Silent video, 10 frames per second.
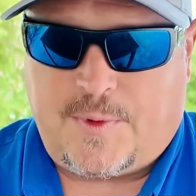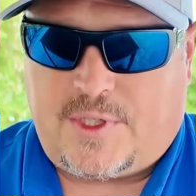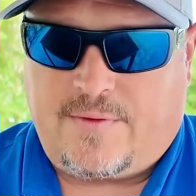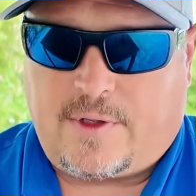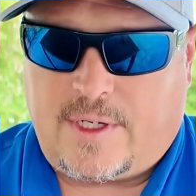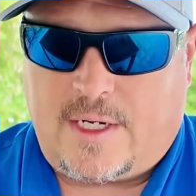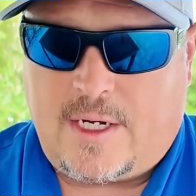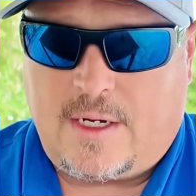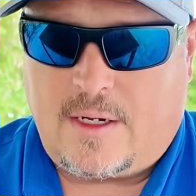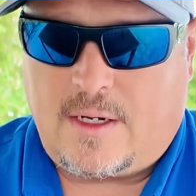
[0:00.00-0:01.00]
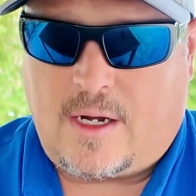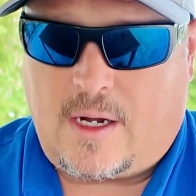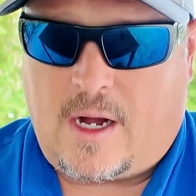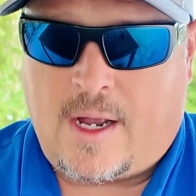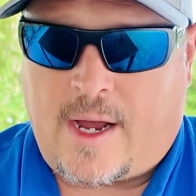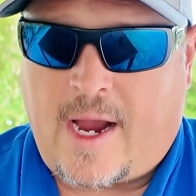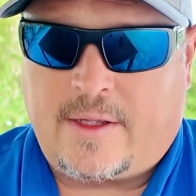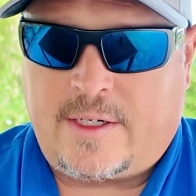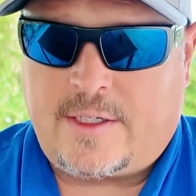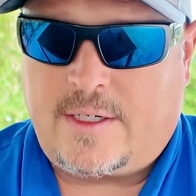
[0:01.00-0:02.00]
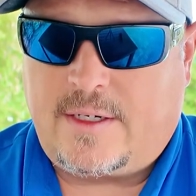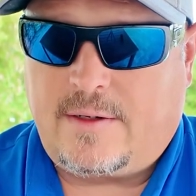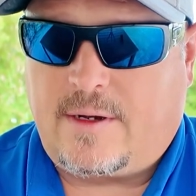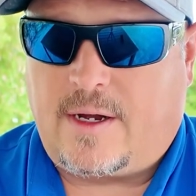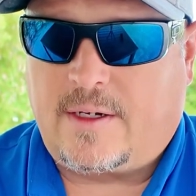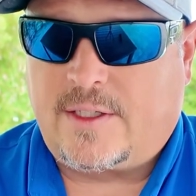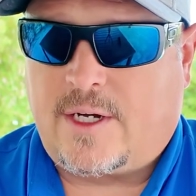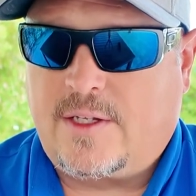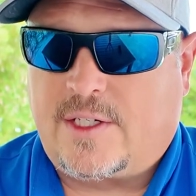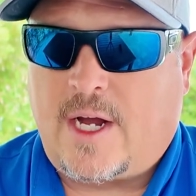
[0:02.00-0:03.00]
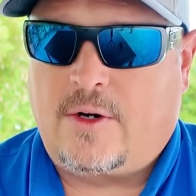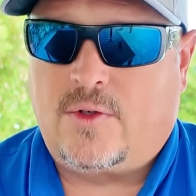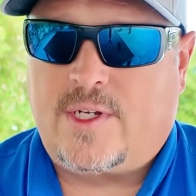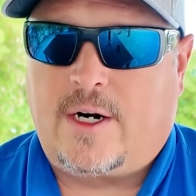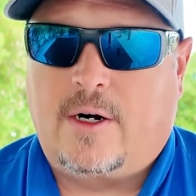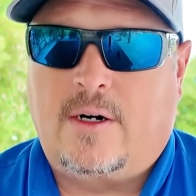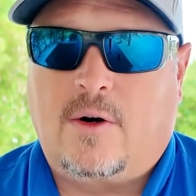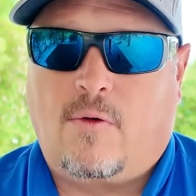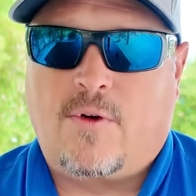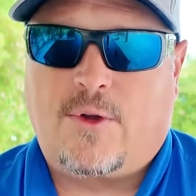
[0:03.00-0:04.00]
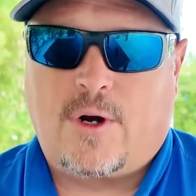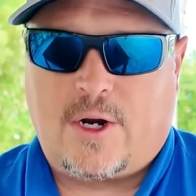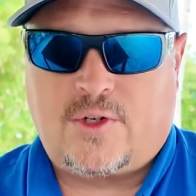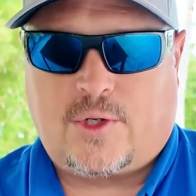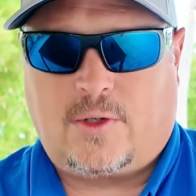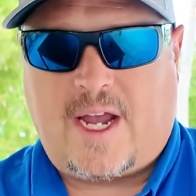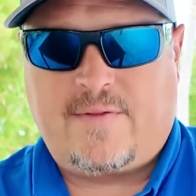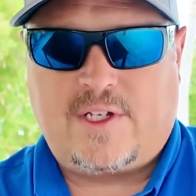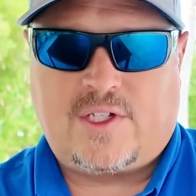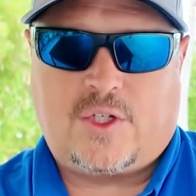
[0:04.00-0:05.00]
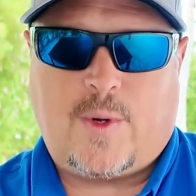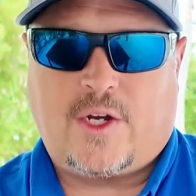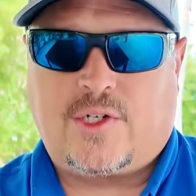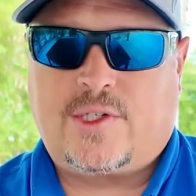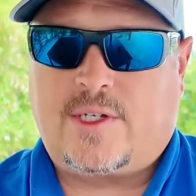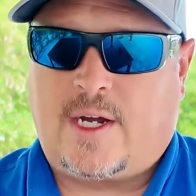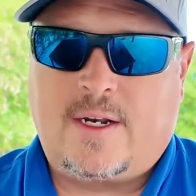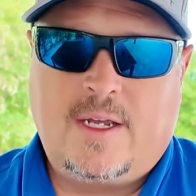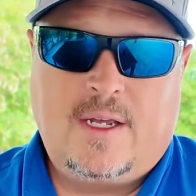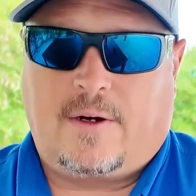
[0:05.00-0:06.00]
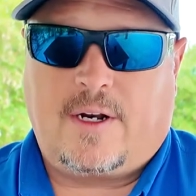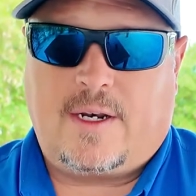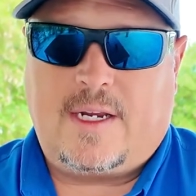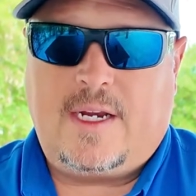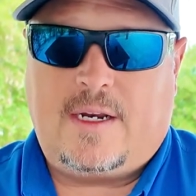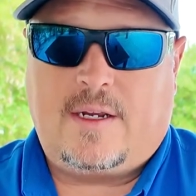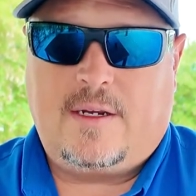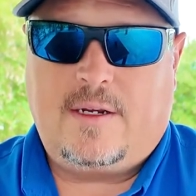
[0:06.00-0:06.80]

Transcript: specifically on island, because all these condos that are over 30 years old having these inspections done, they're going to need